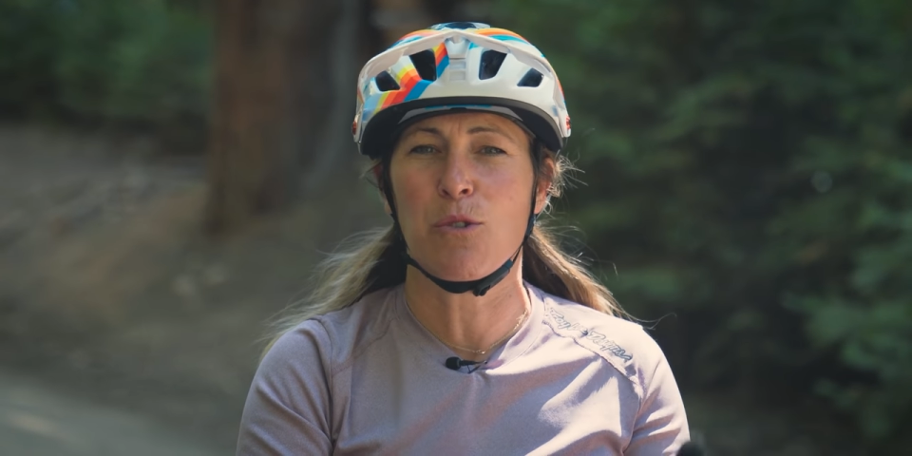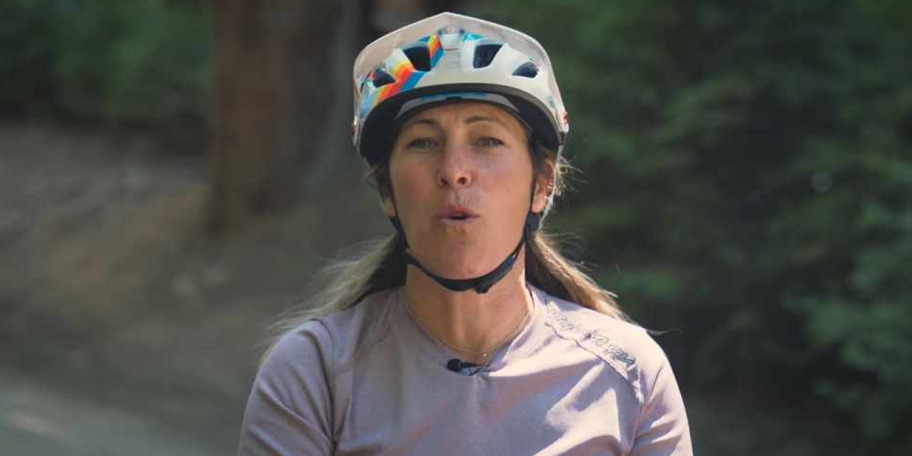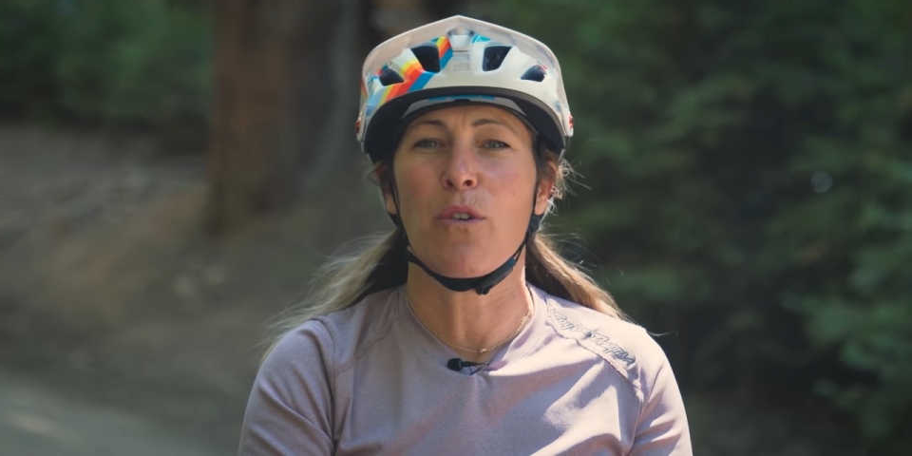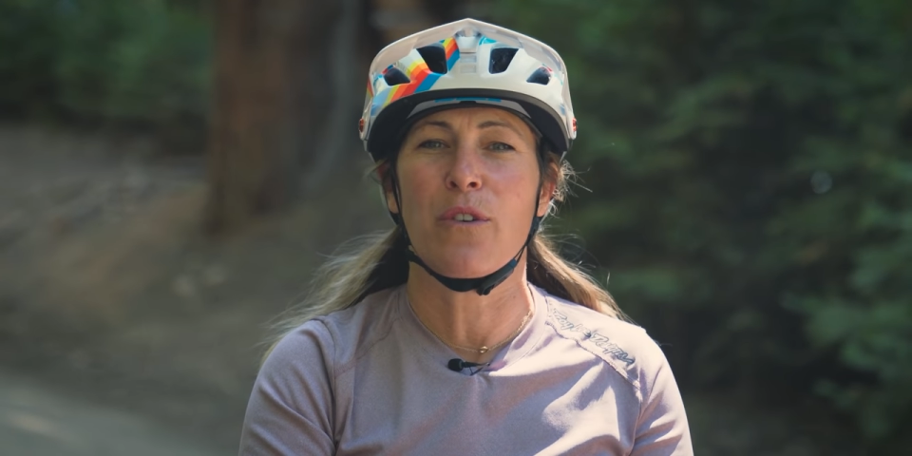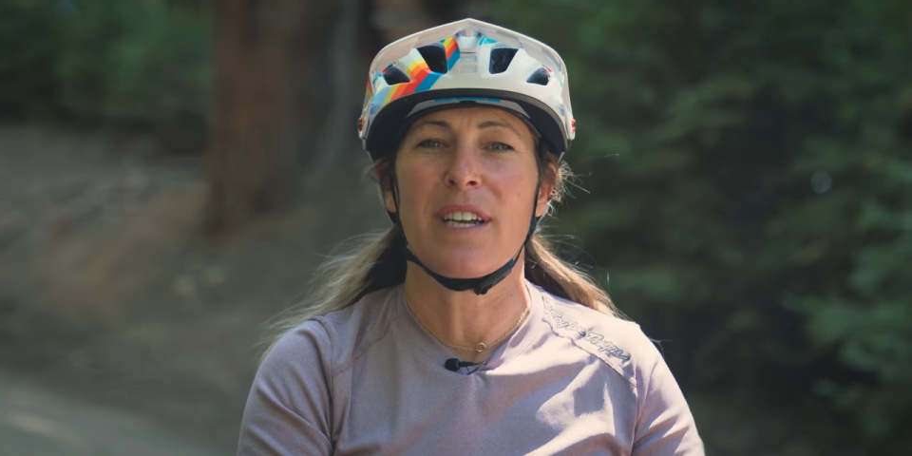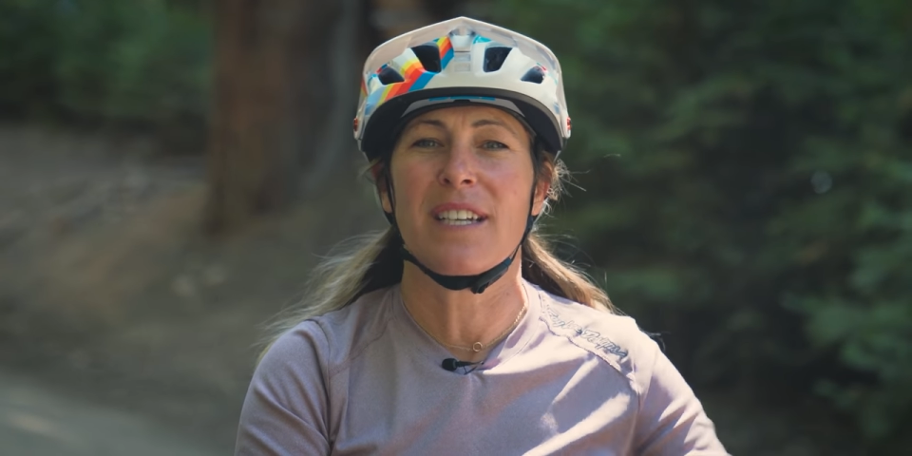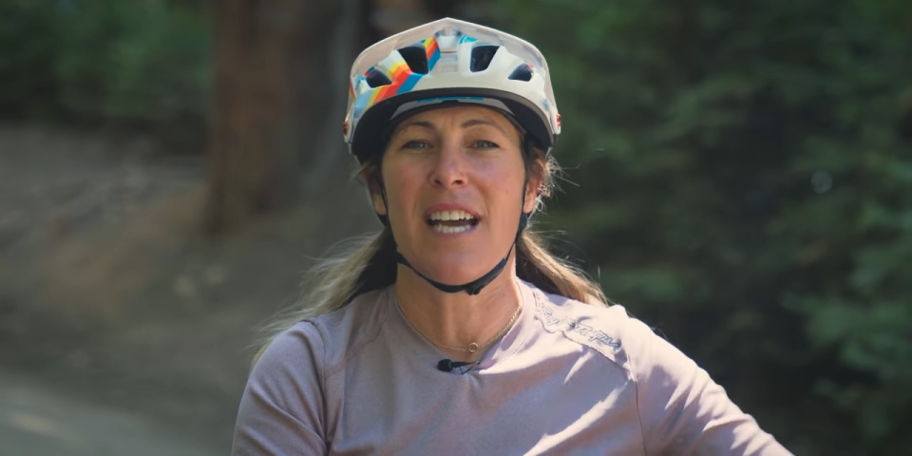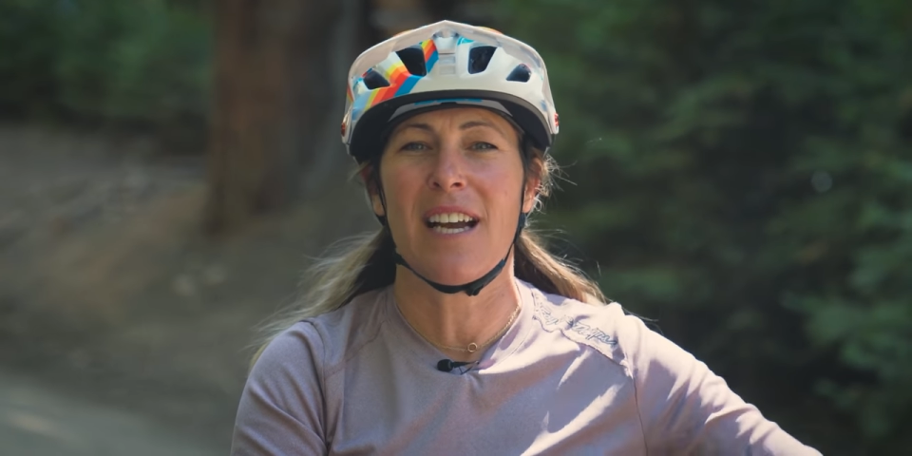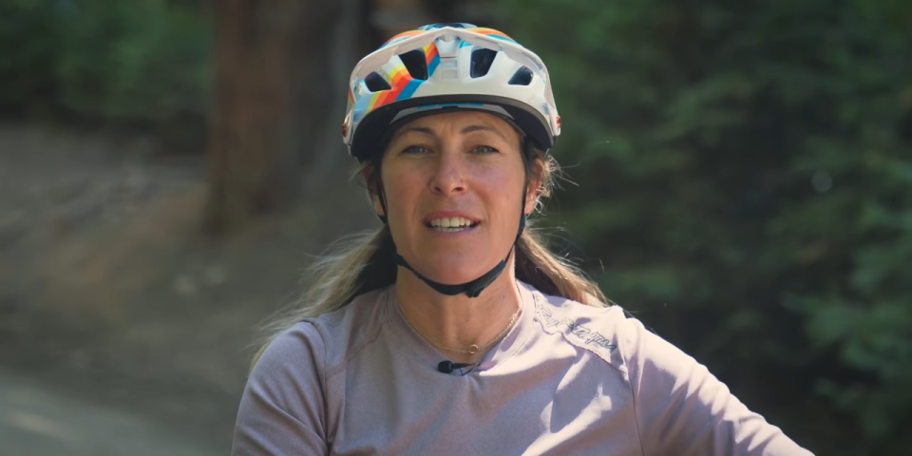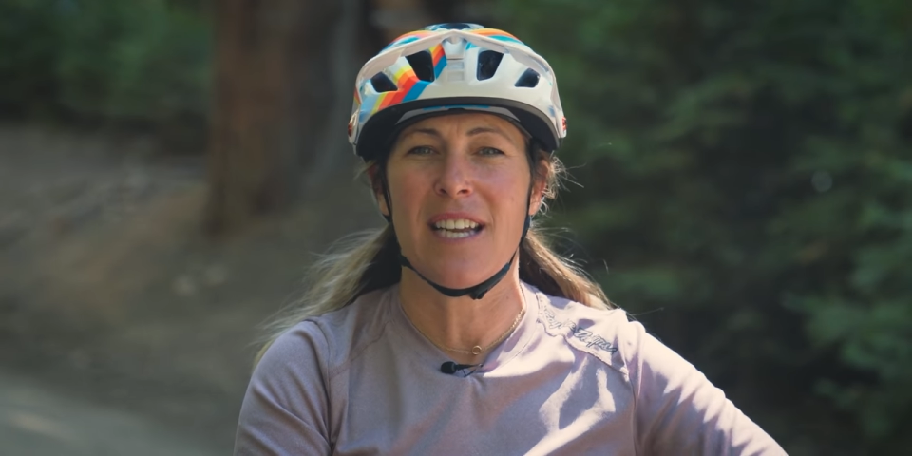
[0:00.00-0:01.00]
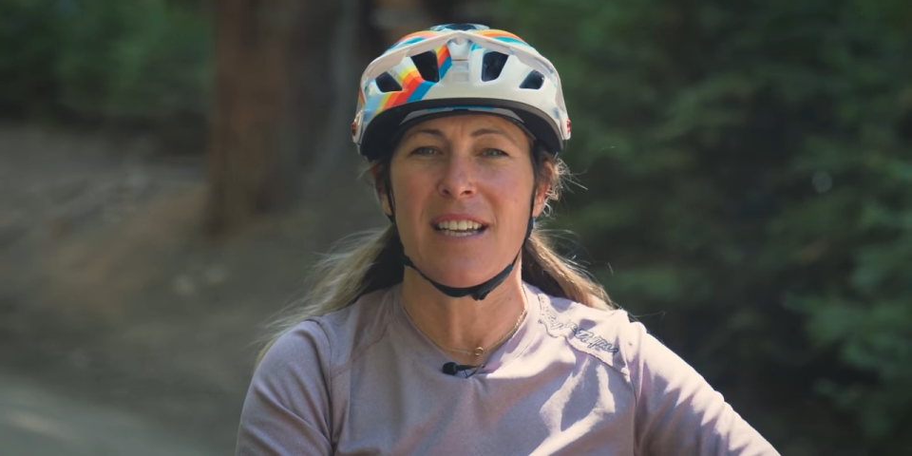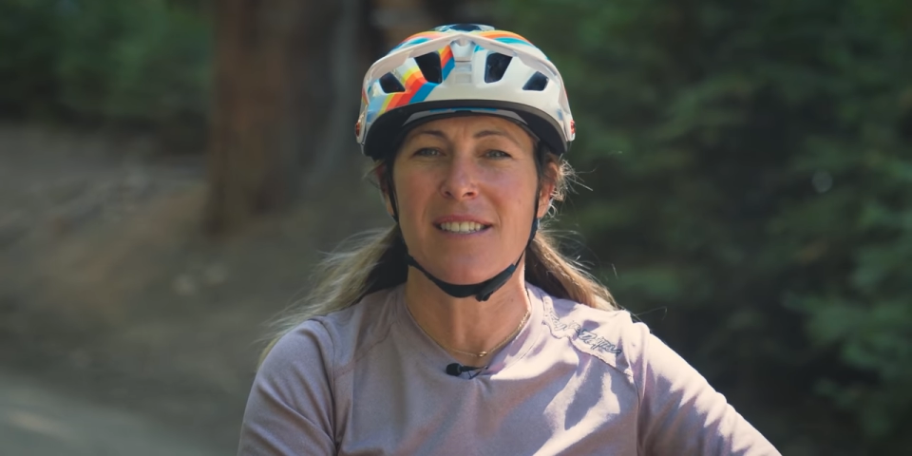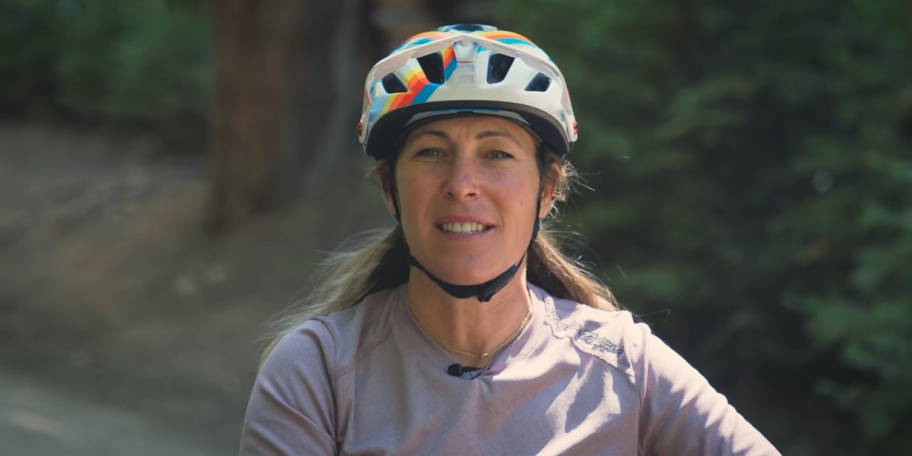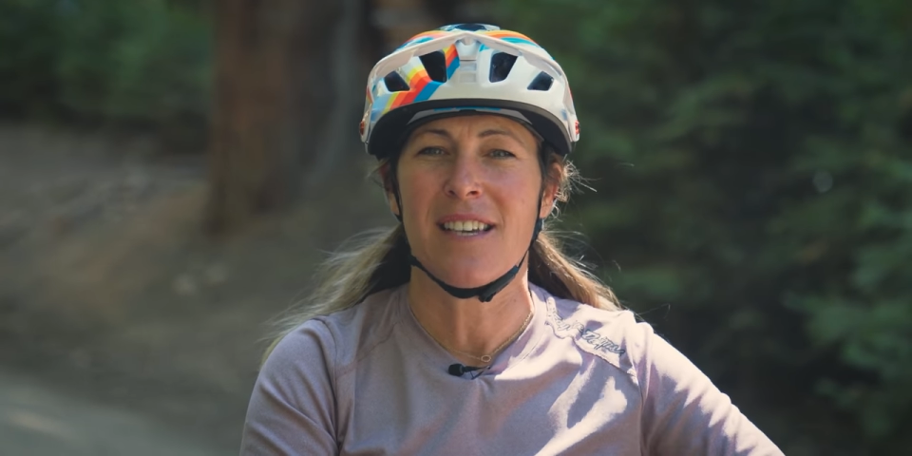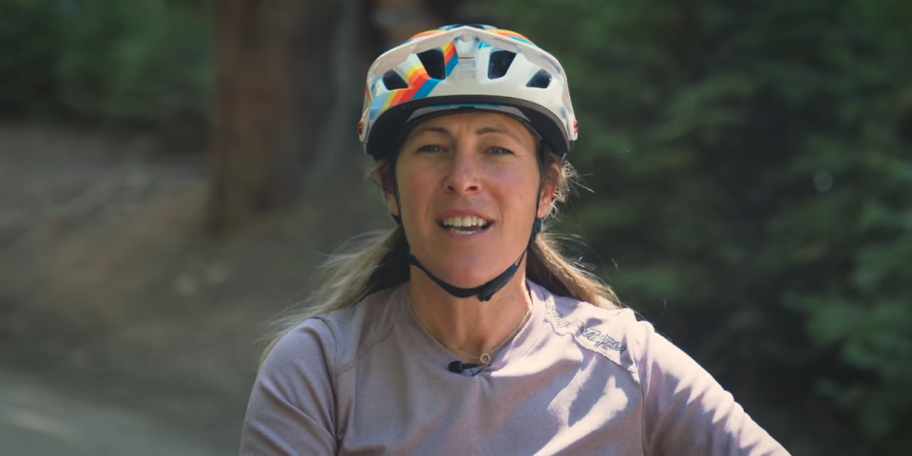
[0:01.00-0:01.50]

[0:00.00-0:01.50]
cornering techniques.